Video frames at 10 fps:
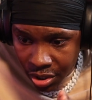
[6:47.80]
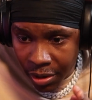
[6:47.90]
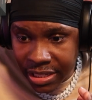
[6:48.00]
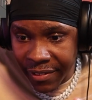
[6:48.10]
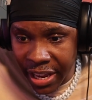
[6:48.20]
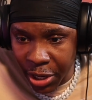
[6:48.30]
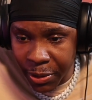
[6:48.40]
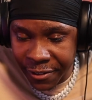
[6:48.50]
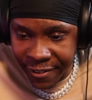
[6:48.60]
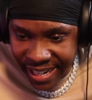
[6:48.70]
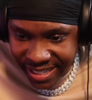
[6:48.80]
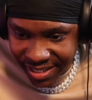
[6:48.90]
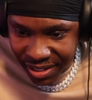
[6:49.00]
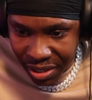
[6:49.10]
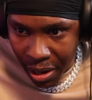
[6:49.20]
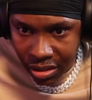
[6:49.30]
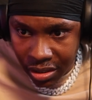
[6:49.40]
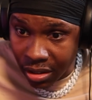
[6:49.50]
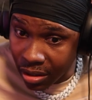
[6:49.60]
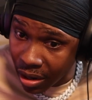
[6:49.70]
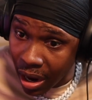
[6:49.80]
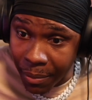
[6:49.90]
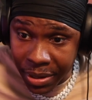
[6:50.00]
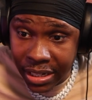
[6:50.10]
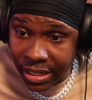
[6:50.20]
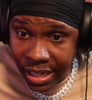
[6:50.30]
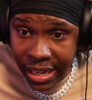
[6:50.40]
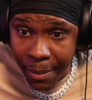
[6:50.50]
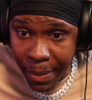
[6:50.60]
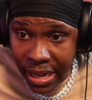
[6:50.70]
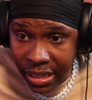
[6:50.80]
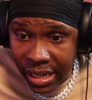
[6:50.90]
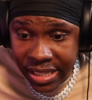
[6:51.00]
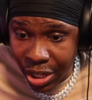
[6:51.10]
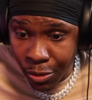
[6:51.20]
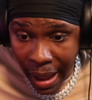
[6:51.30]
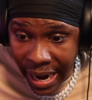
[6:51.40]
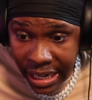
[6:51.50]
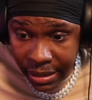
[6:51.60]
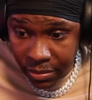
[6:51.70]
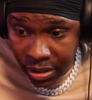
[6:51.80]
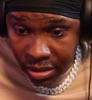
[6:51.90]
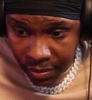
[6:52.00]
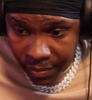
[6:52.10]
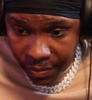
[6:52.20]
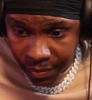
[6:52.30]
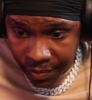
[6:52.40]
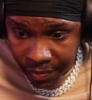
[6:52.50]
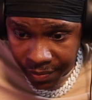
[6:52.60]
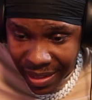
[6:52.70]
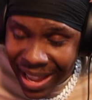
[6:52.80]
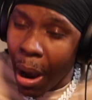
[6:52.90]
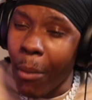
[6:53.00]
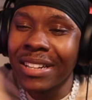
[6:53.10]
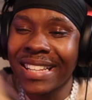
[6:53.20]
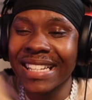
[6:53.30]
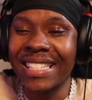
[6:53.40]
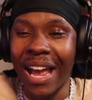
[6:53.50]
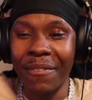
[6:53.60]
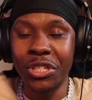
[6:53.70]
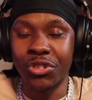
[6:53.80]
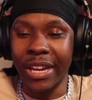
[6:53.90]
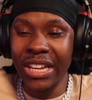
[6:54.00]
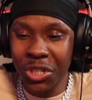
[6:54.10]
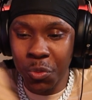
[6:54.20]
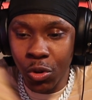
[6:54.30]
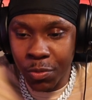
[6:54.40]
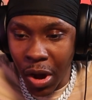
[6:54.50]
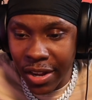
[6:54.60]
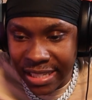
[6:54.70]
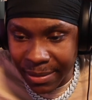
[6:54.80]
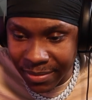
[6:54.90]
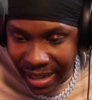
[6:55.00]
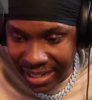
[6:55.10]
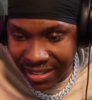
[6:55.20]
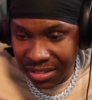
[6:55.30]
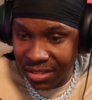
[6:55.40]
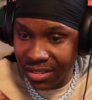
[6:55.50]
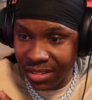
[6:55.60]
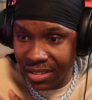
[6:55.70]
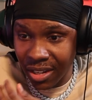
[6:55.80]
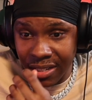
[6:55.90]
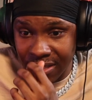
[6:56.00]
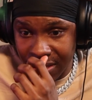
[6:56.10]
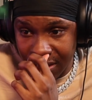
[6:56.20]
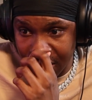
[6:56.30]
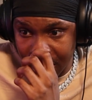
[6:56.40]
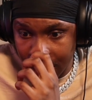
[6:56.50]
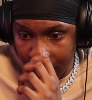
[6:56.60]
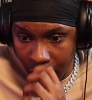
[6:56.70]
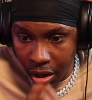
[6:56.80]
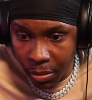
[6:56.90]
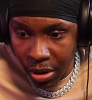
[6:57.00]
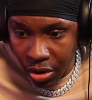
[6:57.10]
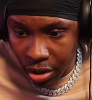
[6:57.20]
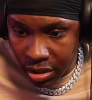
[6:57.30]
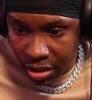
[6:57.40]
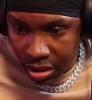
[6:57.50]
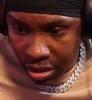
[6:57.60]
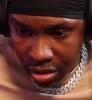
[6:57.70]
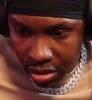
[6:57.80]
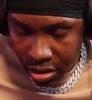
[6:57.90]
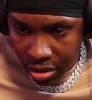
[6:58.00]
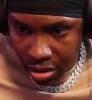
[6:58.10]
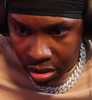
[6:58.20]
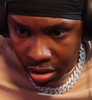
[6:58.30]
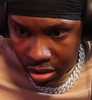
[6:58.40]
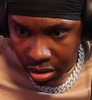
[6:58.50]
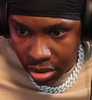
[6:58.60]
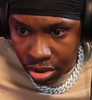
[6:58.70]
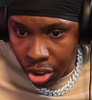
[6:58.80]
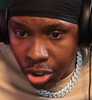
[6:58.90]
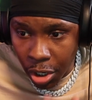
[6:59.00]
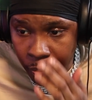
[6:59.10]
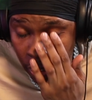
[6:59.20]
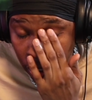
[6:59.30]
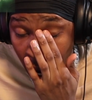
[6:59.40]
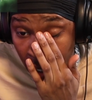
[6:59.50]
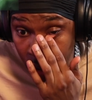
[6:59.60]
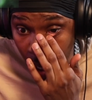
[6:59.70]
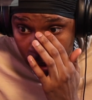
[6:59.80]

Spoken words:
no one's ever hit you in the face. I mean, he did get banged. He's still banging him. I wouldn't say savagery. He just walked past him and done. Oh, my God. JoJo, but duck,